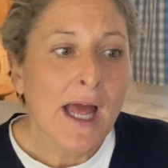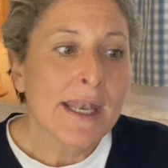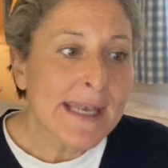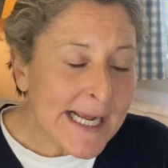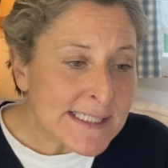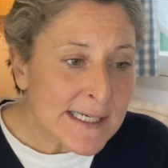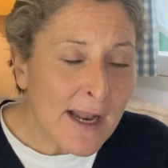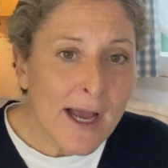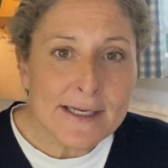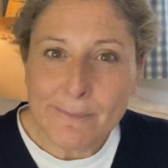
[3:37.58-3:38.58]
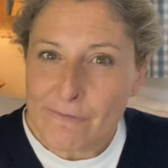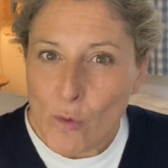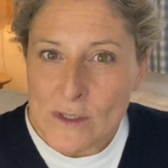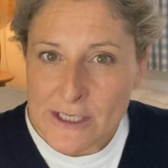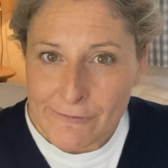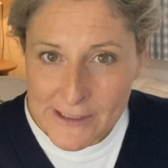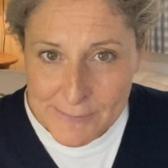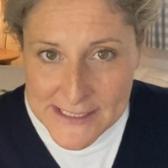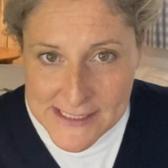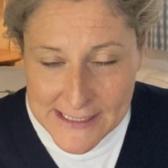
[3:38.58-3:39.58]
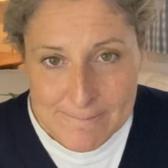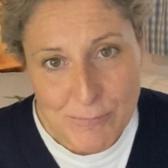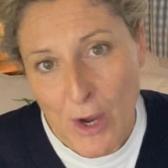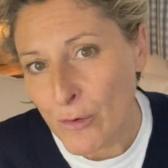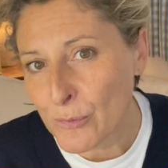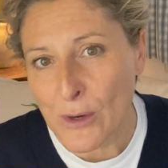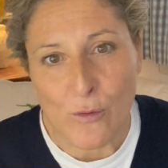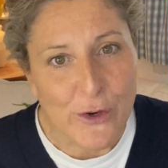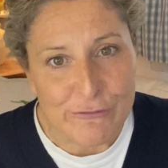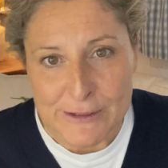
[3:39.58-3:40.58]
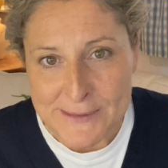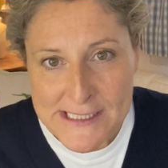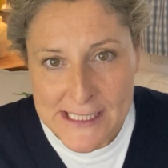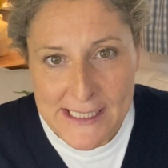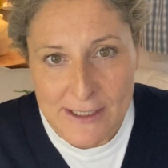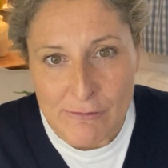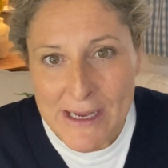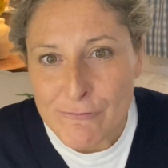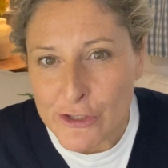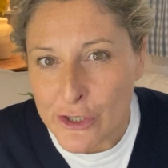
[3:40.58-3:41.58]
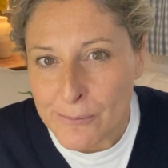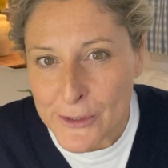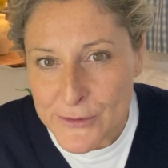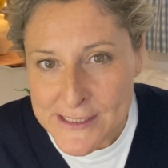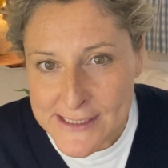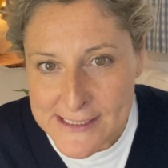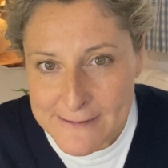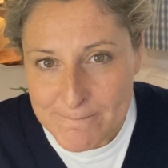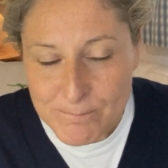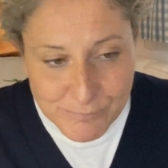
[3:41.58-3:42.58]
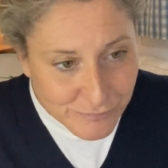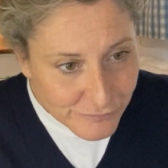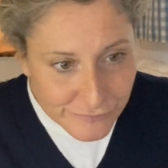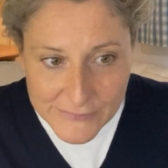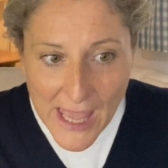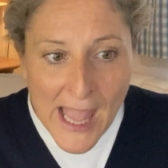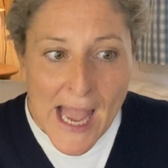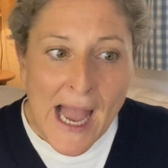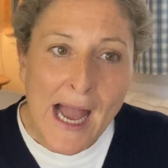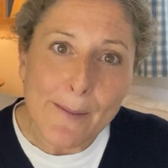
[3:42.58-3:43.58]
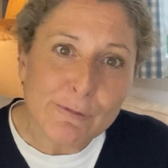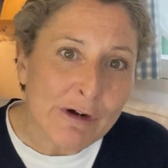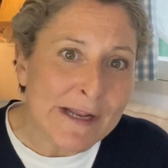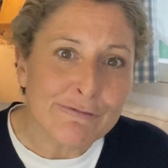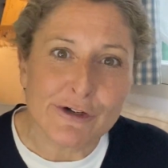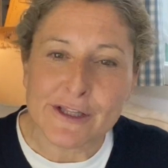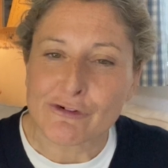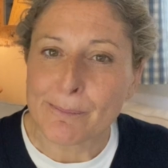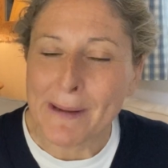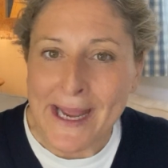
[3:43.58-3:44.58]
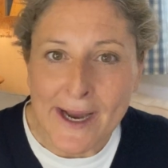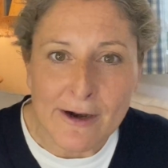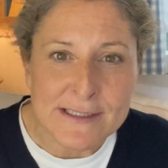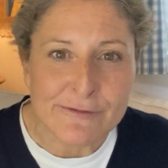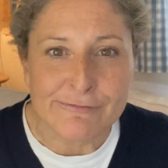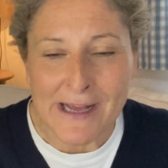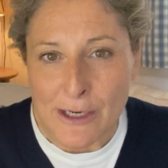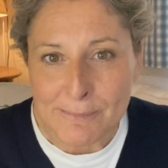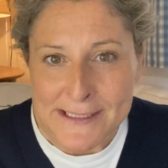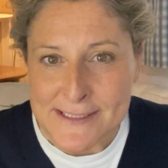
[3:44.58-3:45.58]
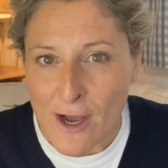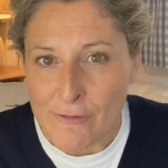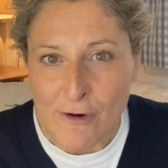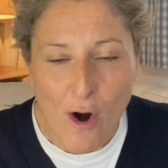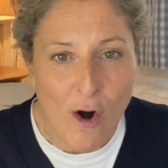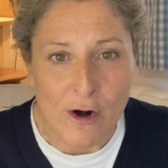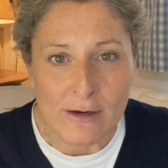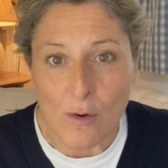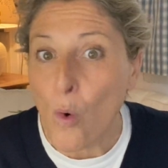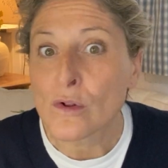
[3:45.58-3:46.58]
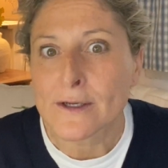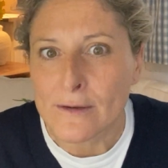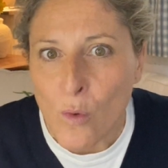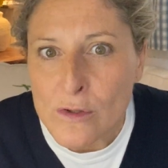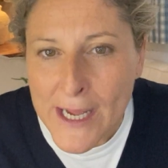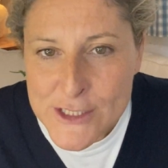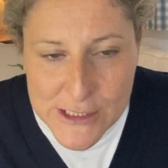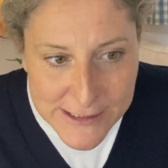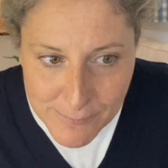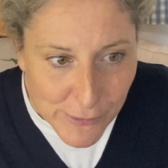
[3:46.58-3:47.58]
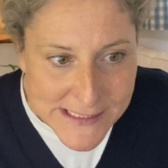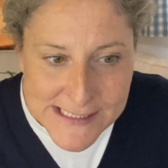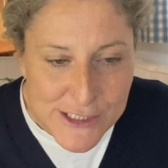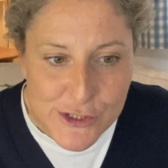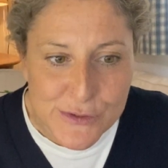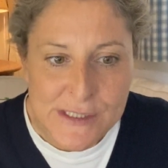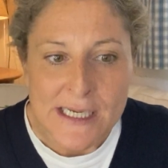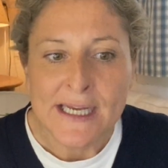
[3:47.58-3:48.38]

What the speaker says: Next in line, number 4, is our vitamin C. Oh, we all know vitamin C. Great for your immune system. Great for the repair, development of all the body's tissues.